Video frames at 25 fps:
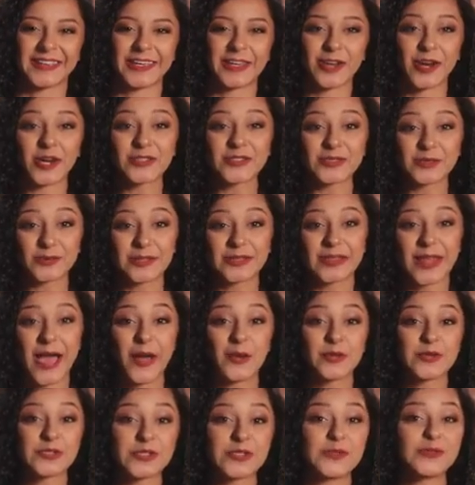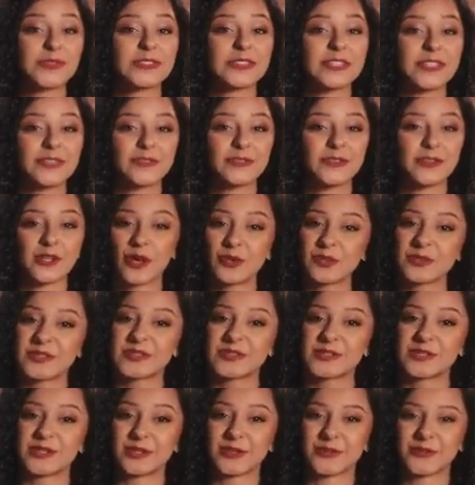It also allows you to leave
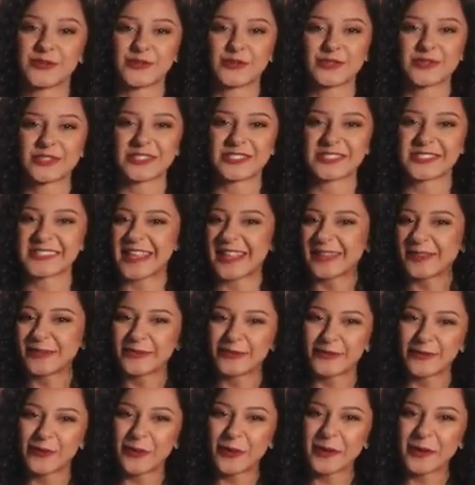notes to your future self